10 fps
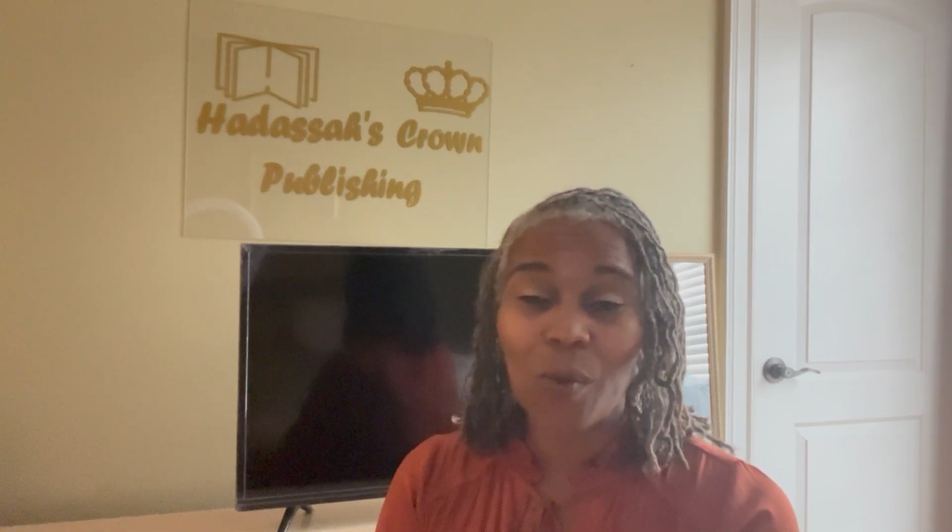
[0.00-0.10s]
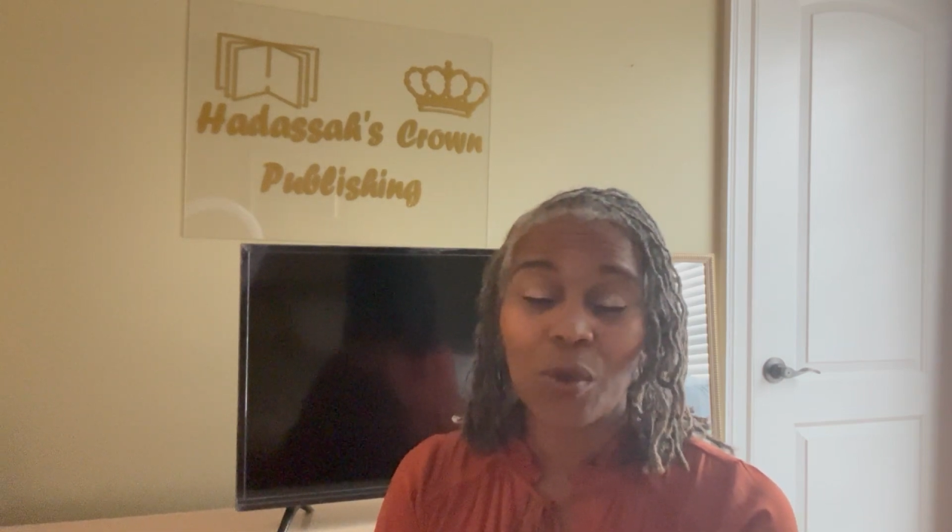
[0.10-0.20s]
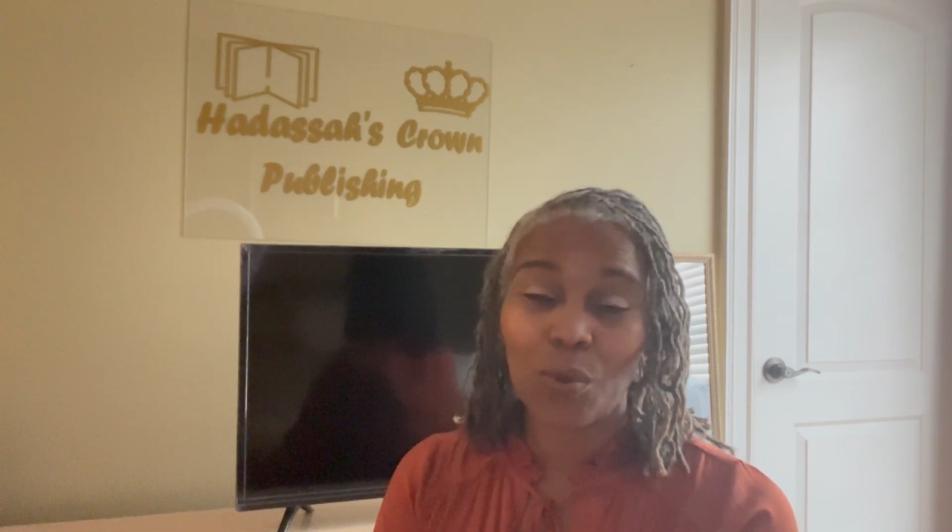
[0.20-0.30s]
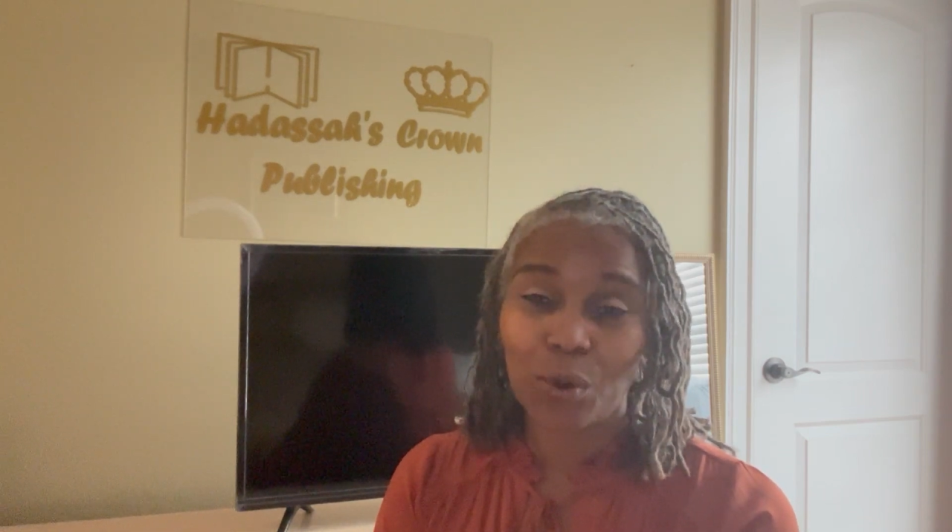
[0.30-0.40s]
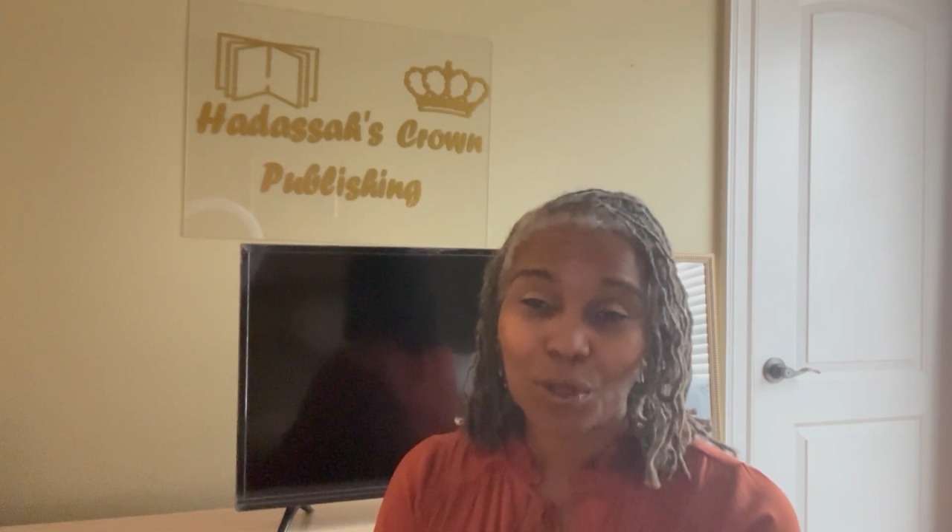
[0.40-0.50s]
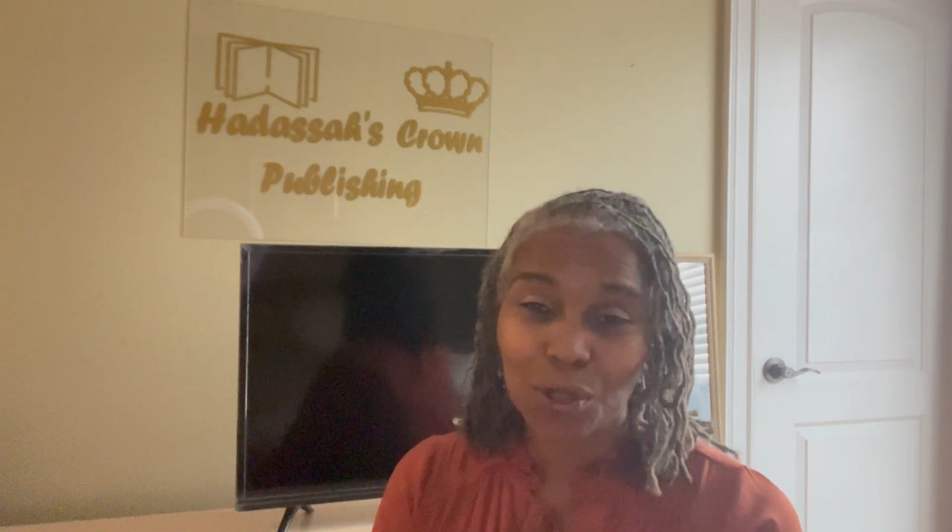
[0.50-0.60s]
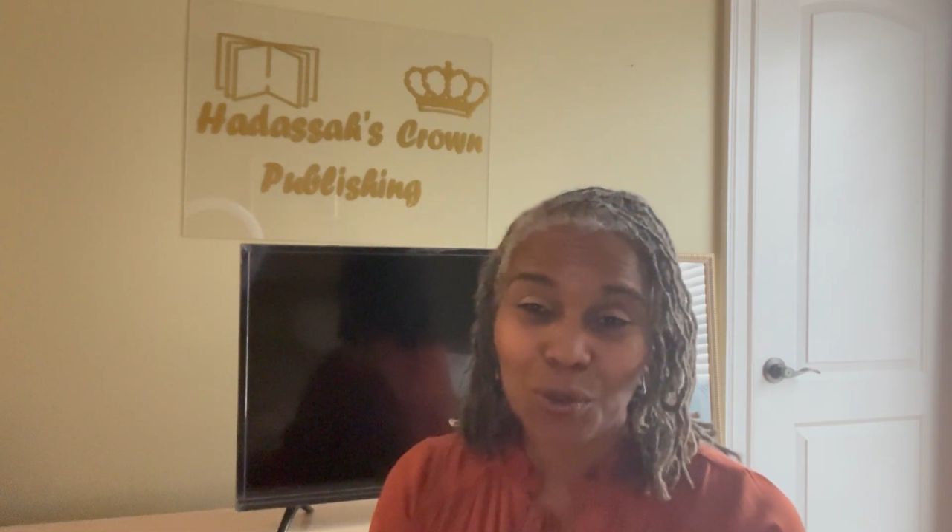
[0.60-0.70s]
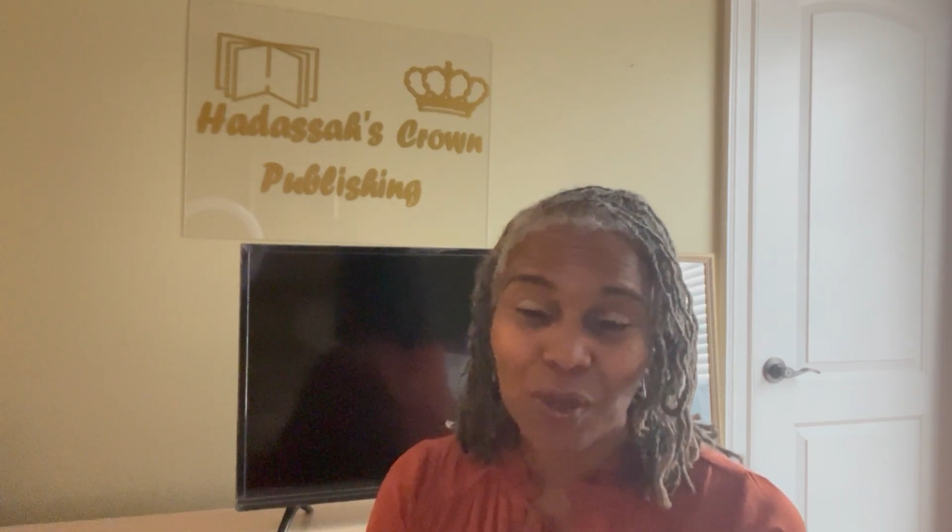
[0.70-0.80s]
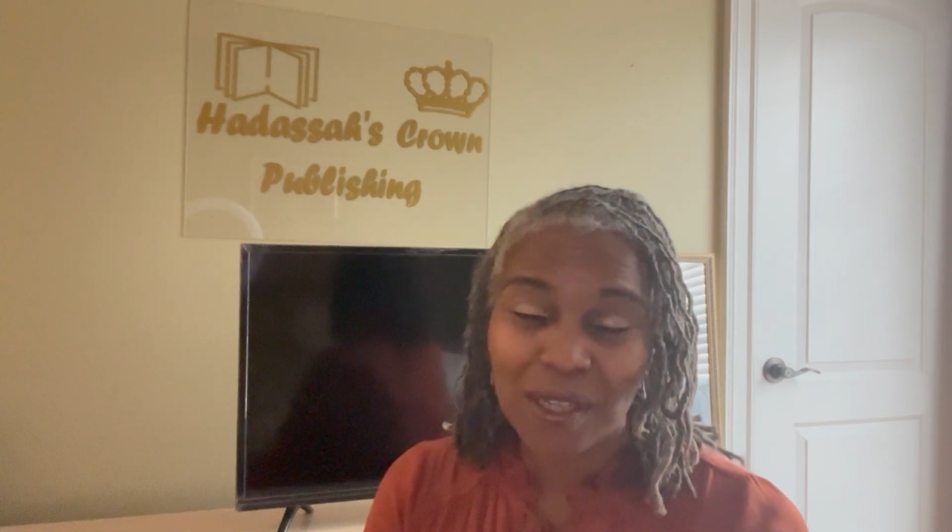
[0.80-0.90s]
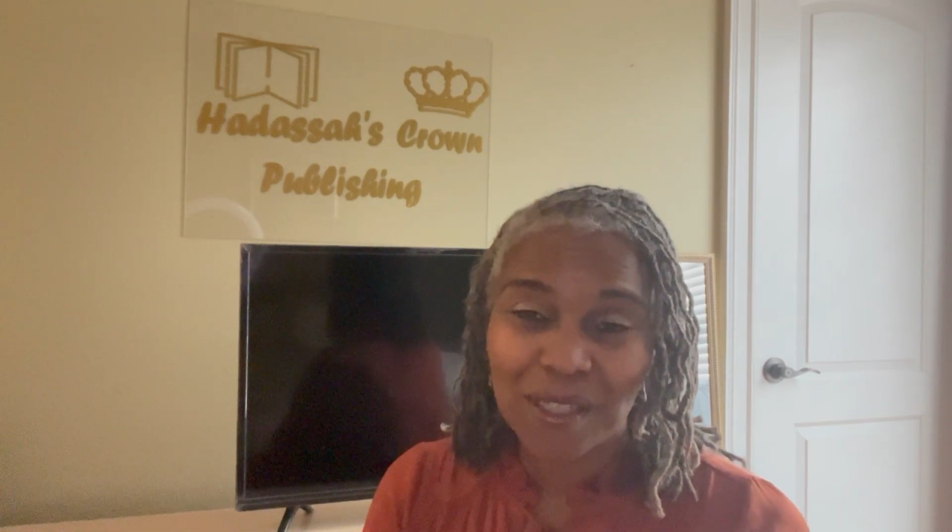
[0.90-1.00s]
what we're
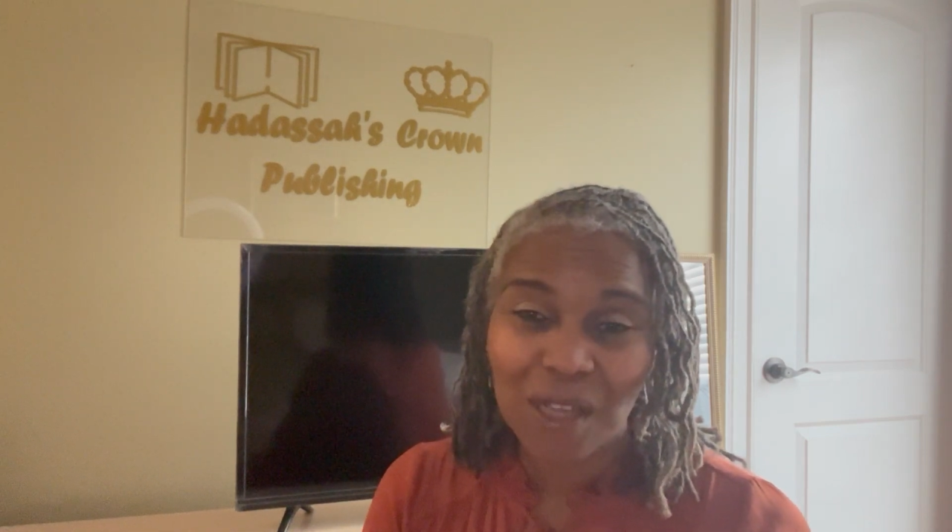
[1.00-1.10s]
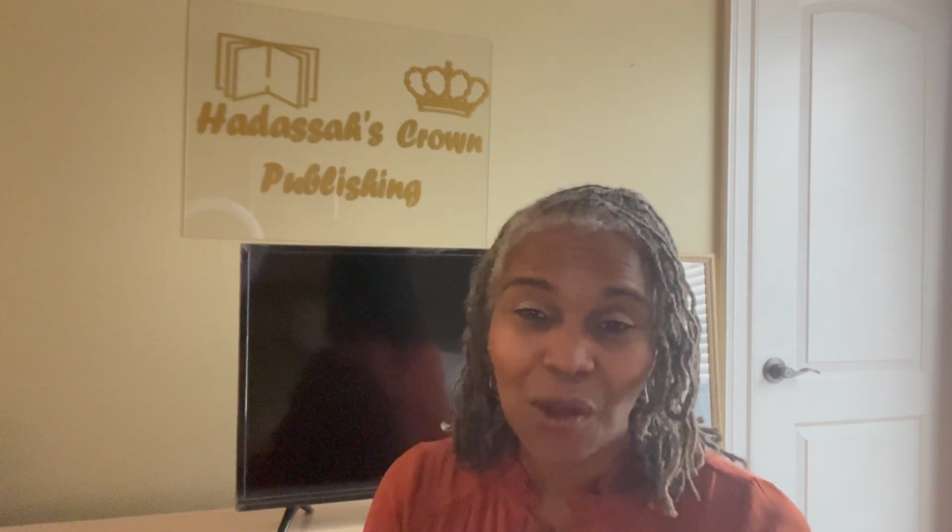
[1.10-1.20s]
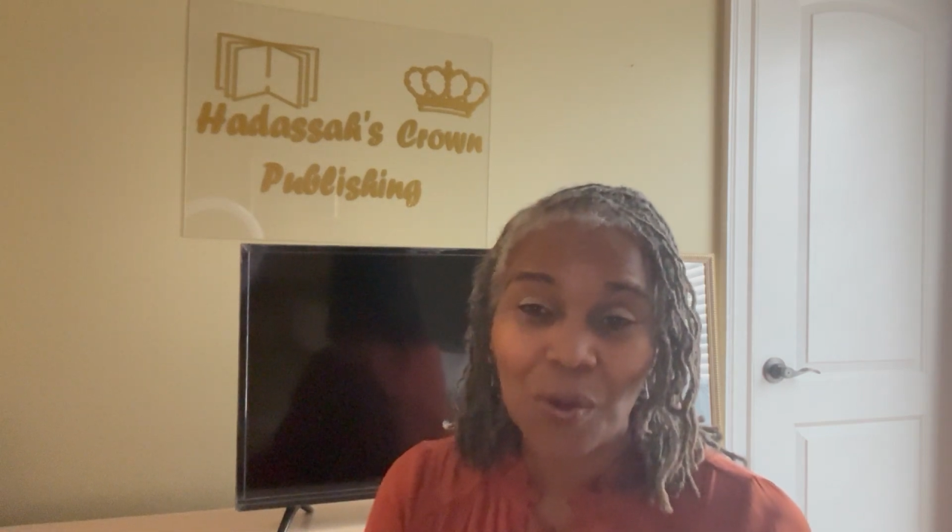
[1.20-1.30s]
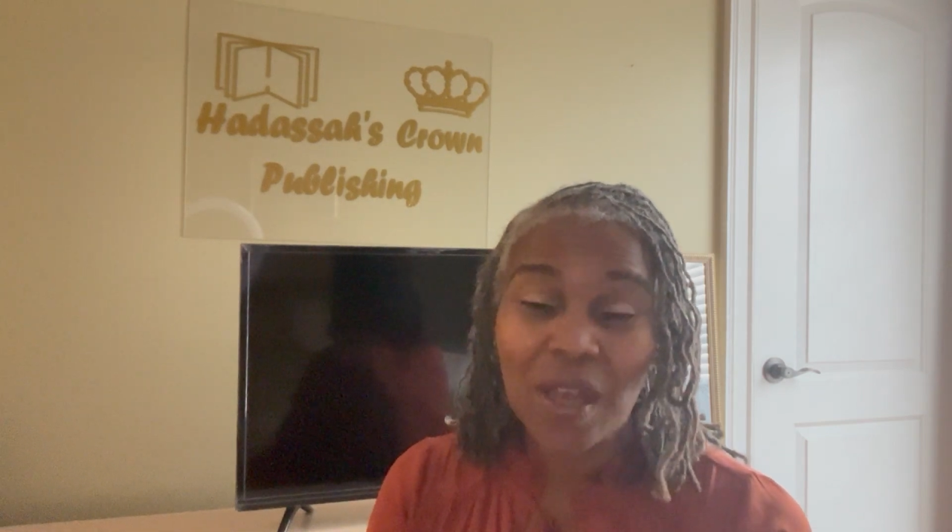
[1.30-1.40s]
doing. So